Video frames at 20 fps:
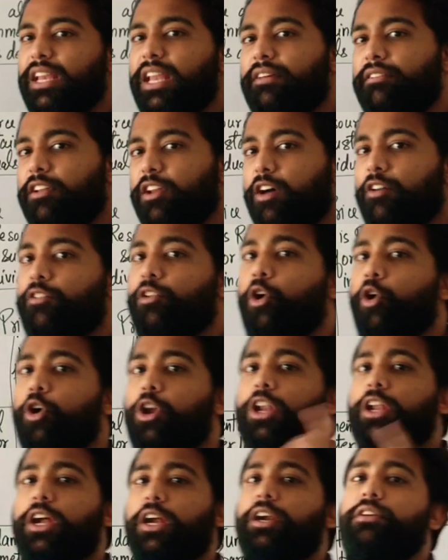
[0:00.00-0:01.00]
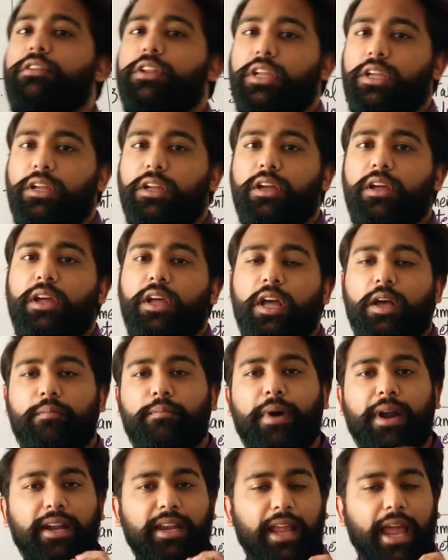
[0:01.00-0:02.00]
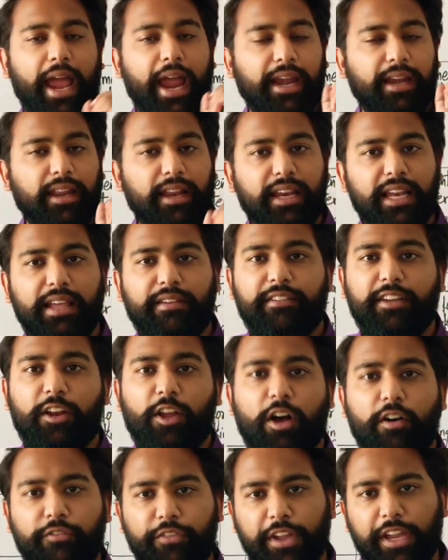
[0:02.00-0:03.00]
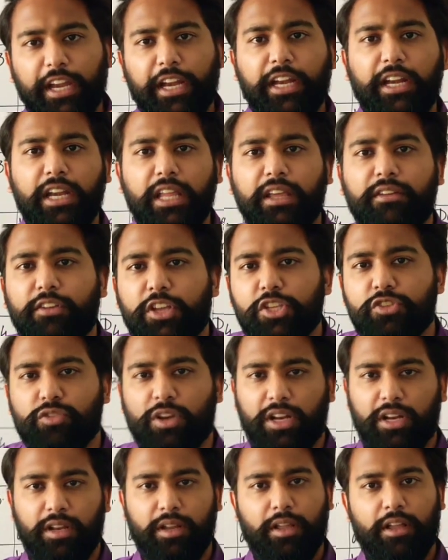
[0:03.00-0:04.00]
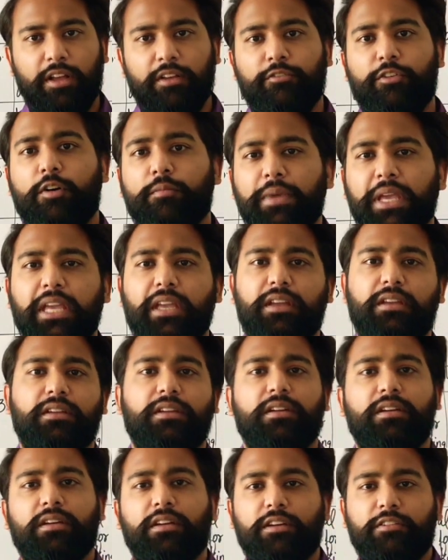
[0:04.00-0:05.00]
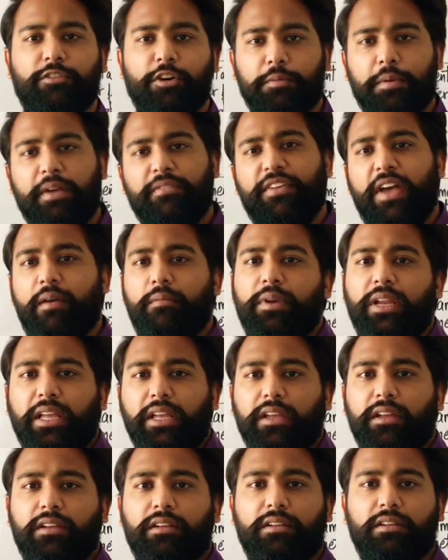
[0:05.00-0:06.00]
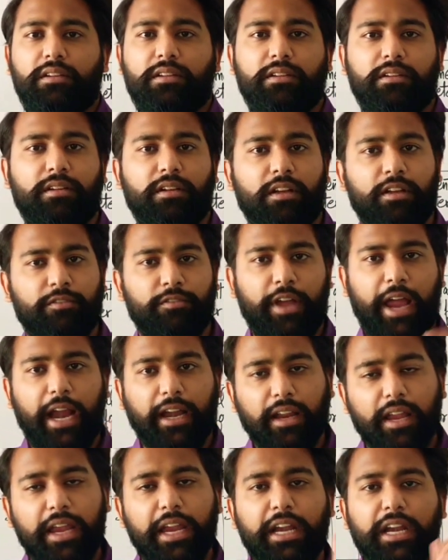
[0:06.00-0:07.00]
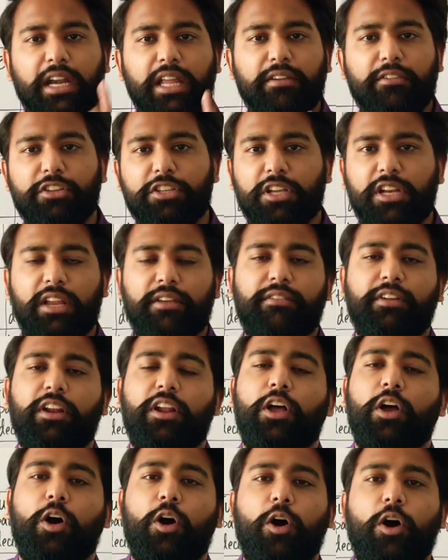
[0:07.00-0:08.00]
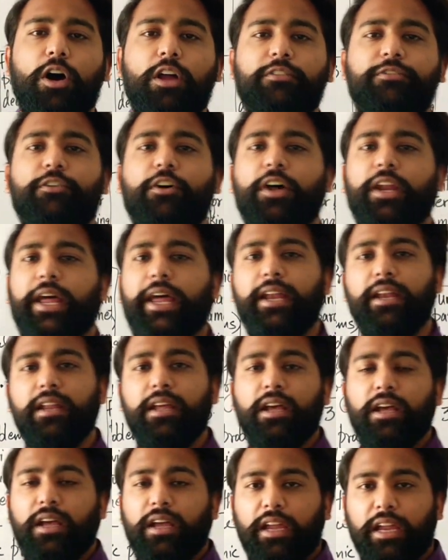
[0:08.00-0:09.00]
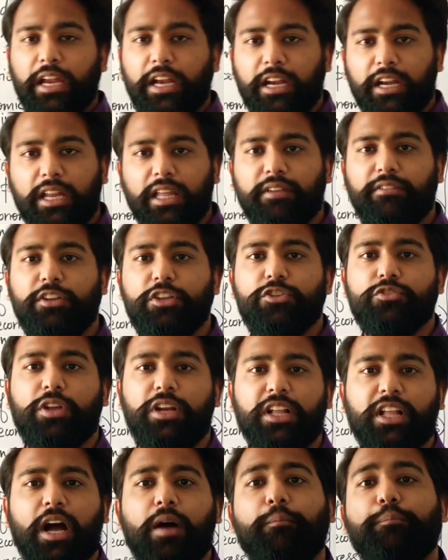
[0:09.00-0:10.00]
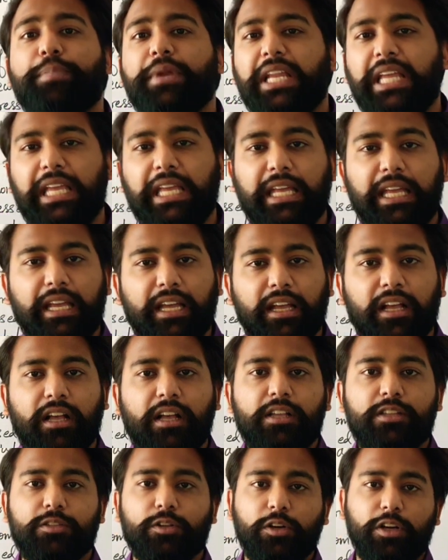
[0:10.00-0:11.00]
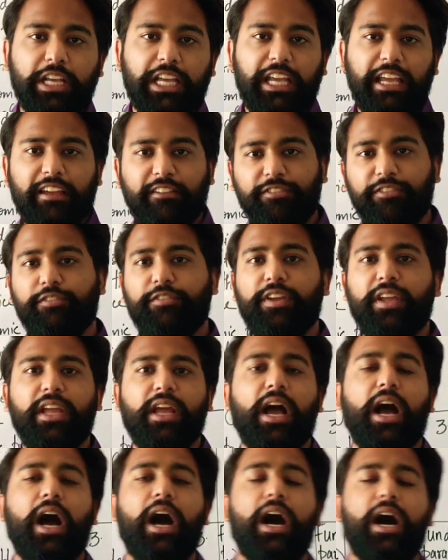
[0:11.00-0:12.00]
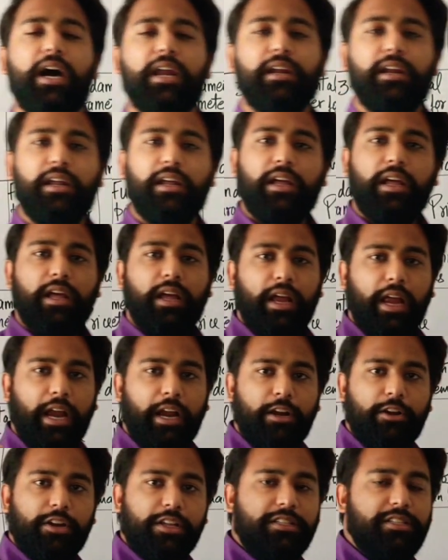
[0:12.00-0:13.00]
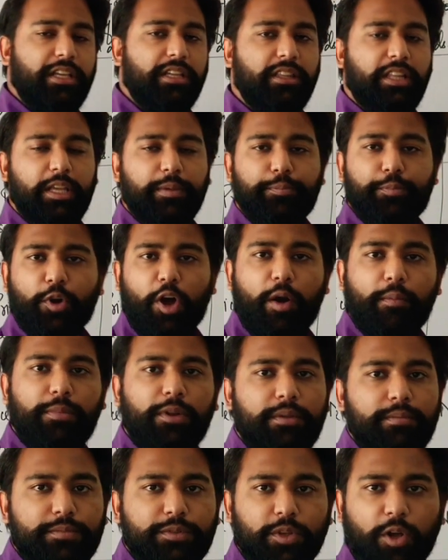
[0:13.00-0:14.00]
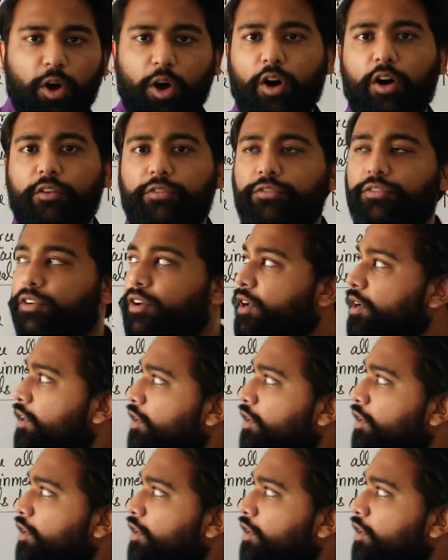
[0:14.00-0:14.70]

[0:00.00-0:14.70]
level of whole country, but at a level of individual. For me, for my family, at an individual level, or for an individual company. So if we are addressing the problems of